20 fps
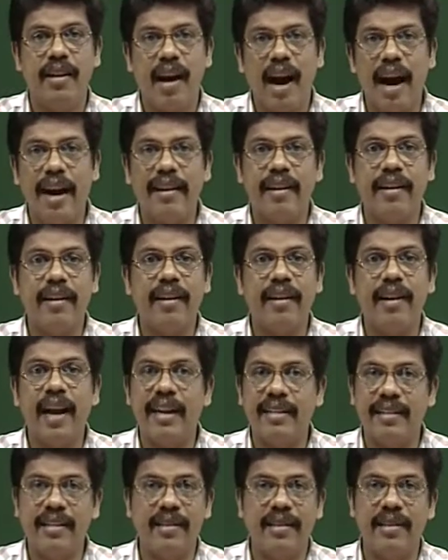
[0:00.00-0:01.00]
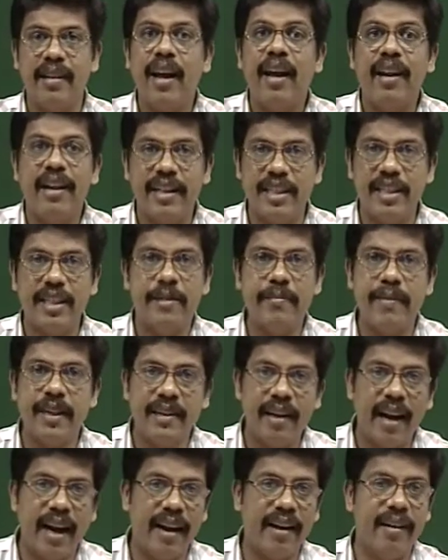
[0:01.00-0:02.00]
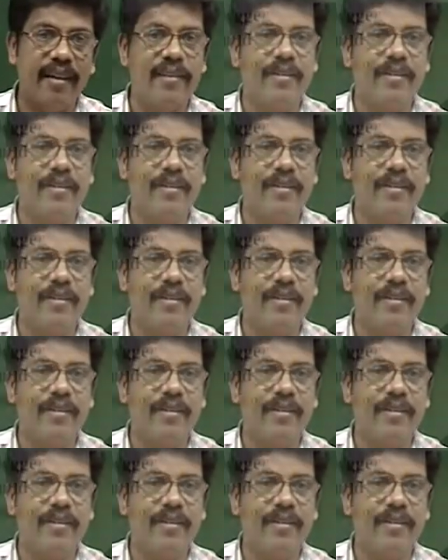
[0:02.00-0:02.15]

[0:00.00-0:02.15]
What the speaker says: Heidegger as his legitimate heir.